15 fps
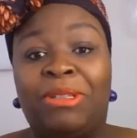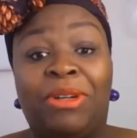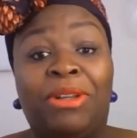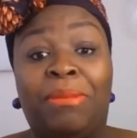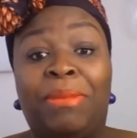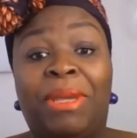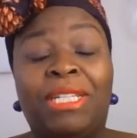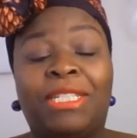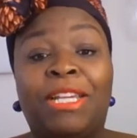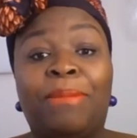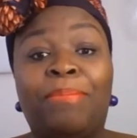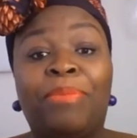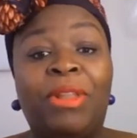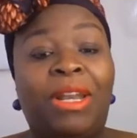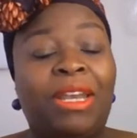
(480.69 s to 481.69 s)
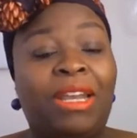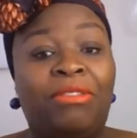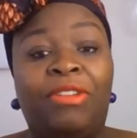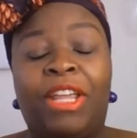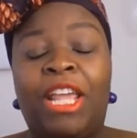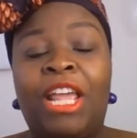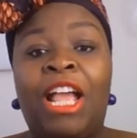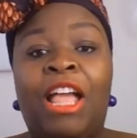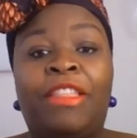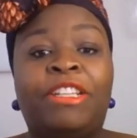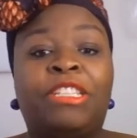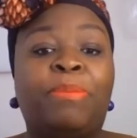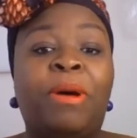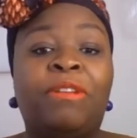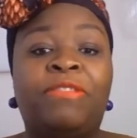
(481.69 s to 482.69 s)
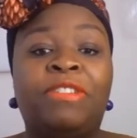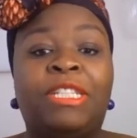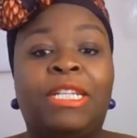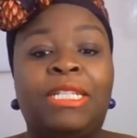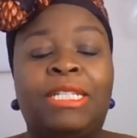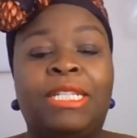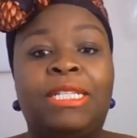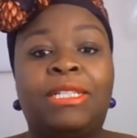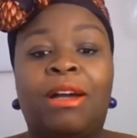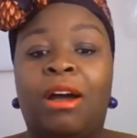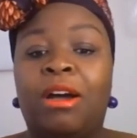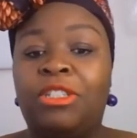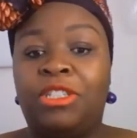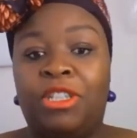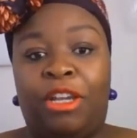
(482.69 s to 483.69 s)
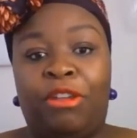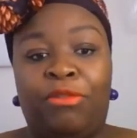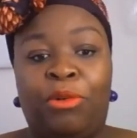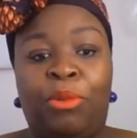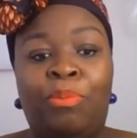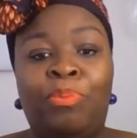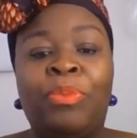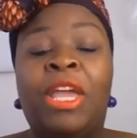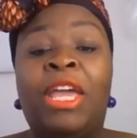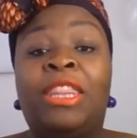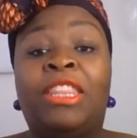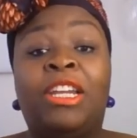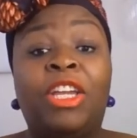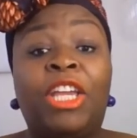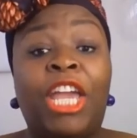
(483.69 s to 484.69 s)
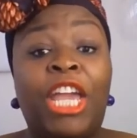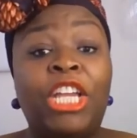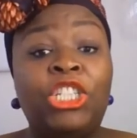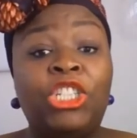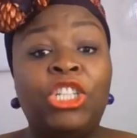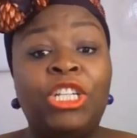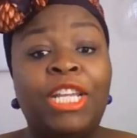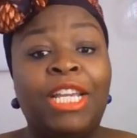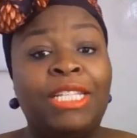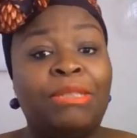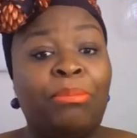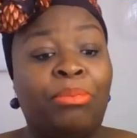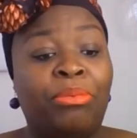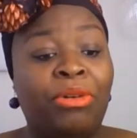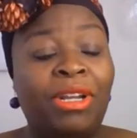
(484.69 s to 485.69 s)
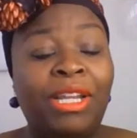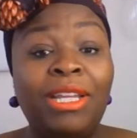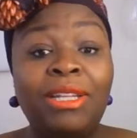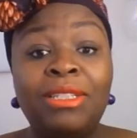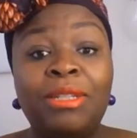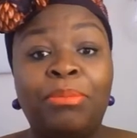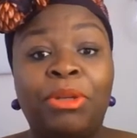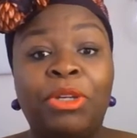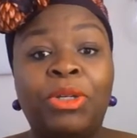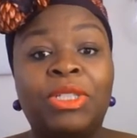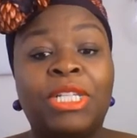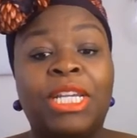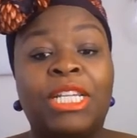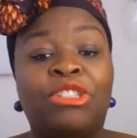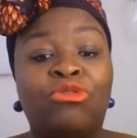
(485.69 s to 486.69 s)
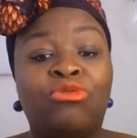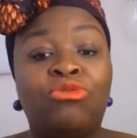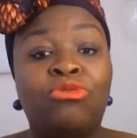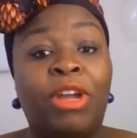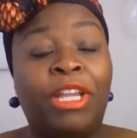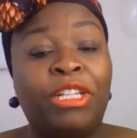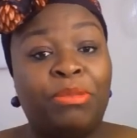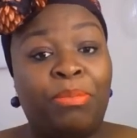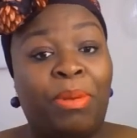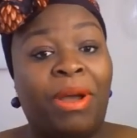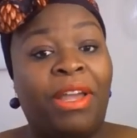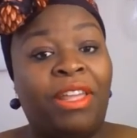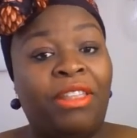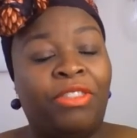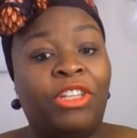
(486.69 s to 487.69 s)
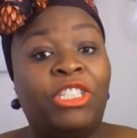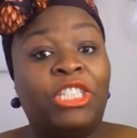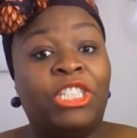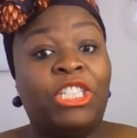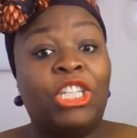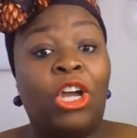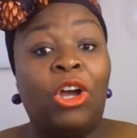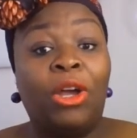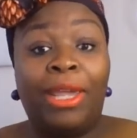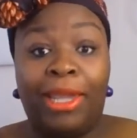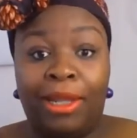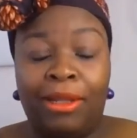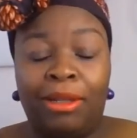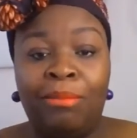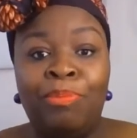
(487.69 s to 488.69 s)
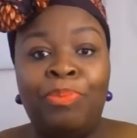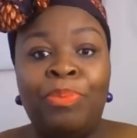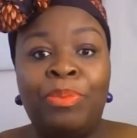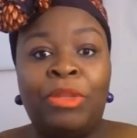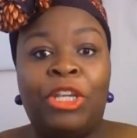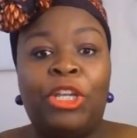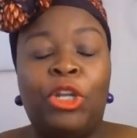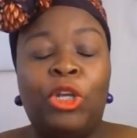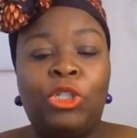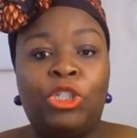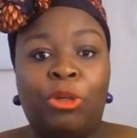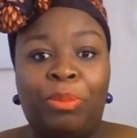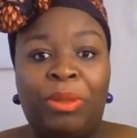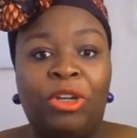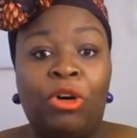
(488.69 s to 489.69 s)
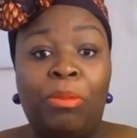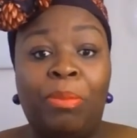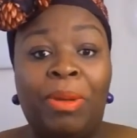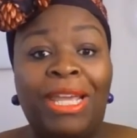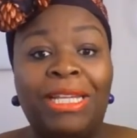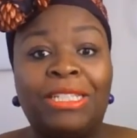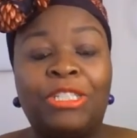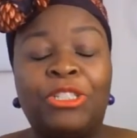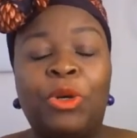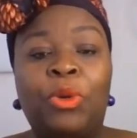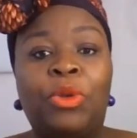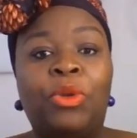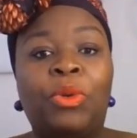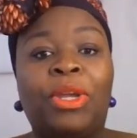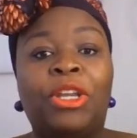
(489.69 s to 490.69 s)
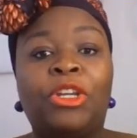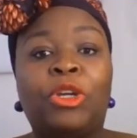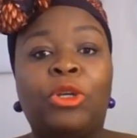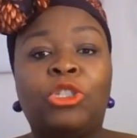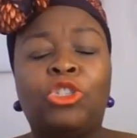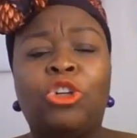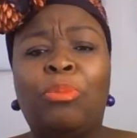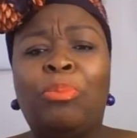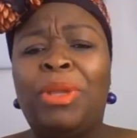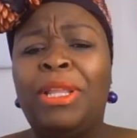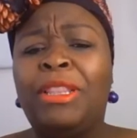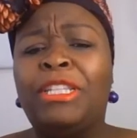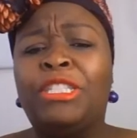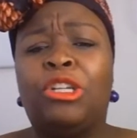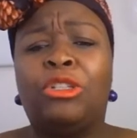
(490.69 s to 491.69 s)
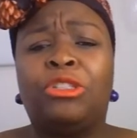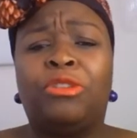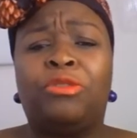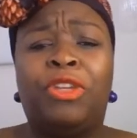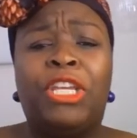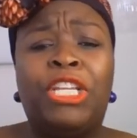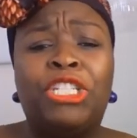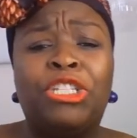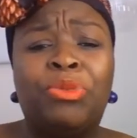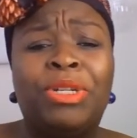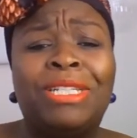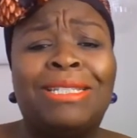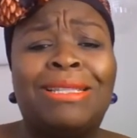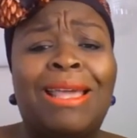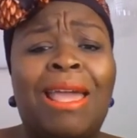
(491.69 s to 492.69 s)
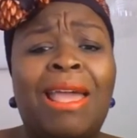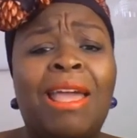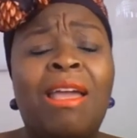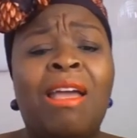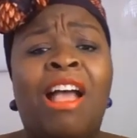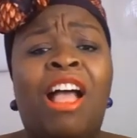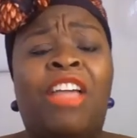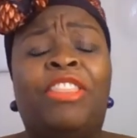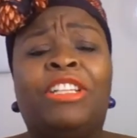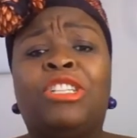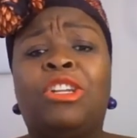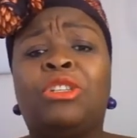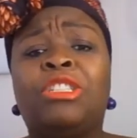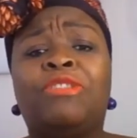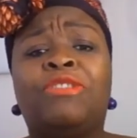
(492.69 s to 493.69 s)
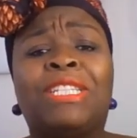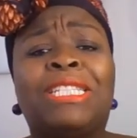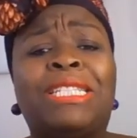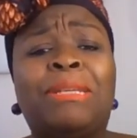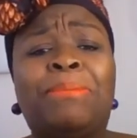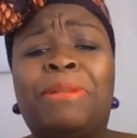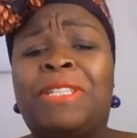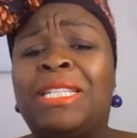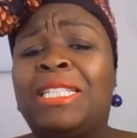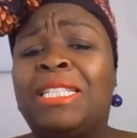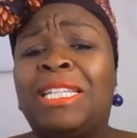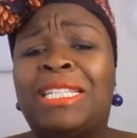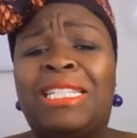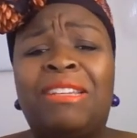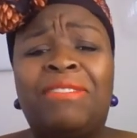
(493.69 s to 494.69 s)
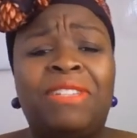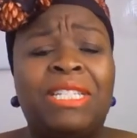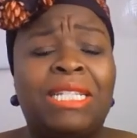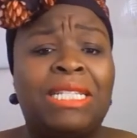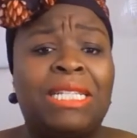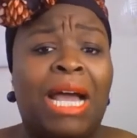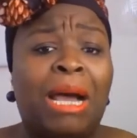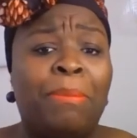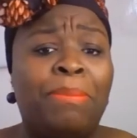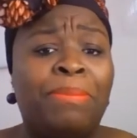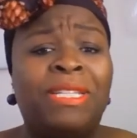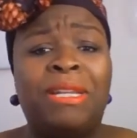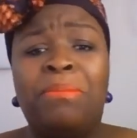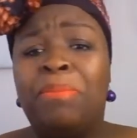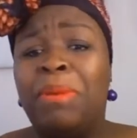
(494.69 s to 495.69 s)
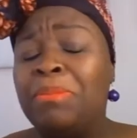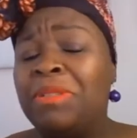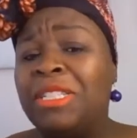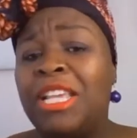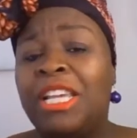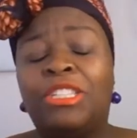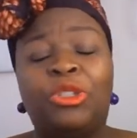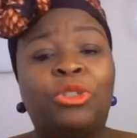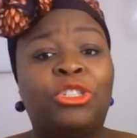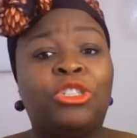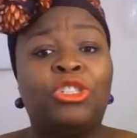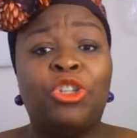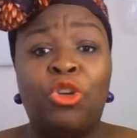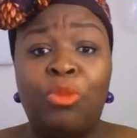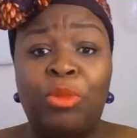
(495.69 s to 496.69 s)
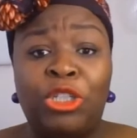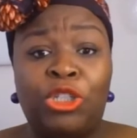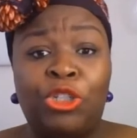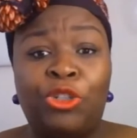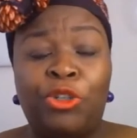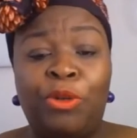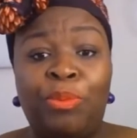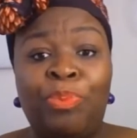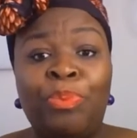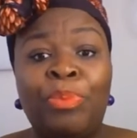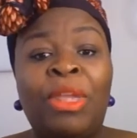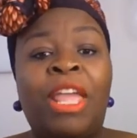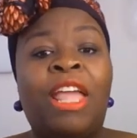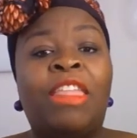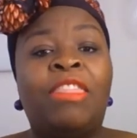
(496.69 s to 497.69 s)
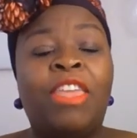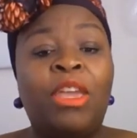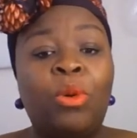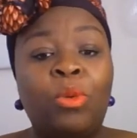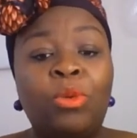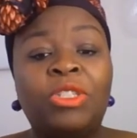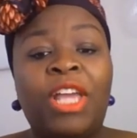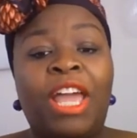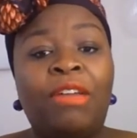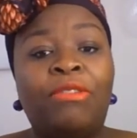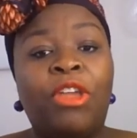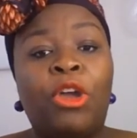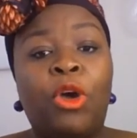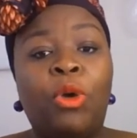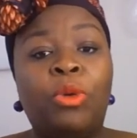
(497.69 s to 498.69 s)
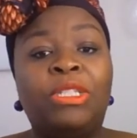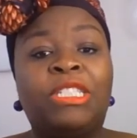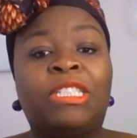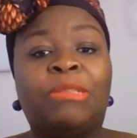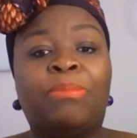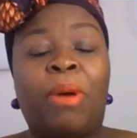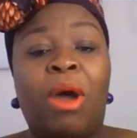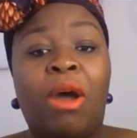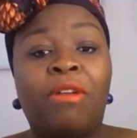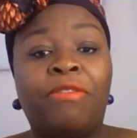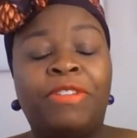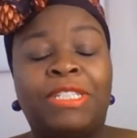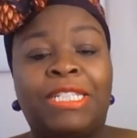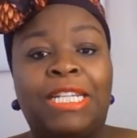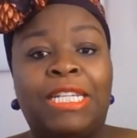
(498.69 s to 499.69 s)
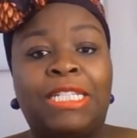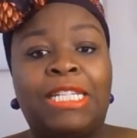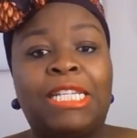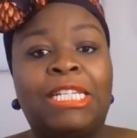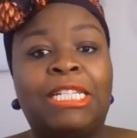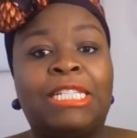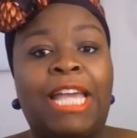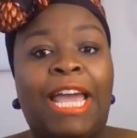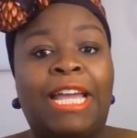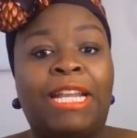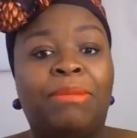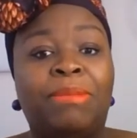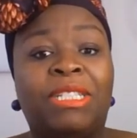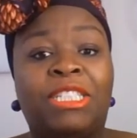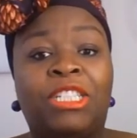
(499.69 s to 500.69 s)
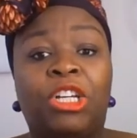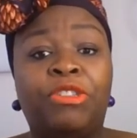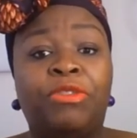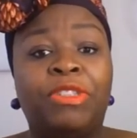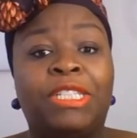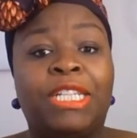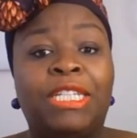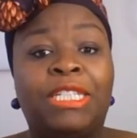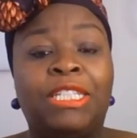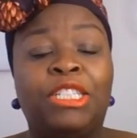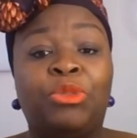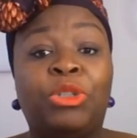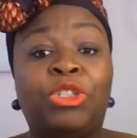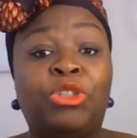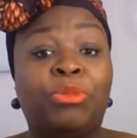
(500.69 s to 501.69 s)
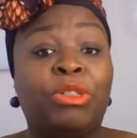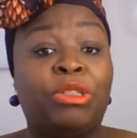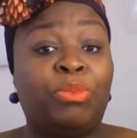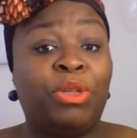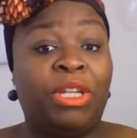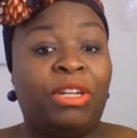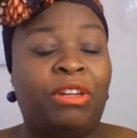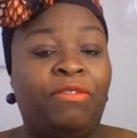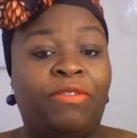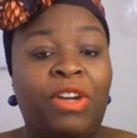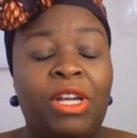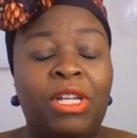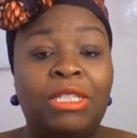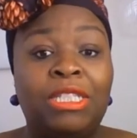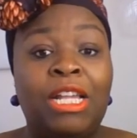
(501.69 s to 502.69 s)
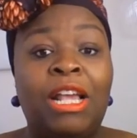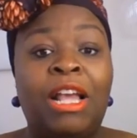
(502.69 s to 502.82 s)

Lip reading: amazing, lovely. The spa facilities are to die for. The location is brilliant because it's right by the Star Hill, shopping complex. So you can go shopping. There's lots of eateries there. There's lots of activities, hubs and bubs there. So much to do. They also have their own spa facilities and massage facilities, which you must book in advance.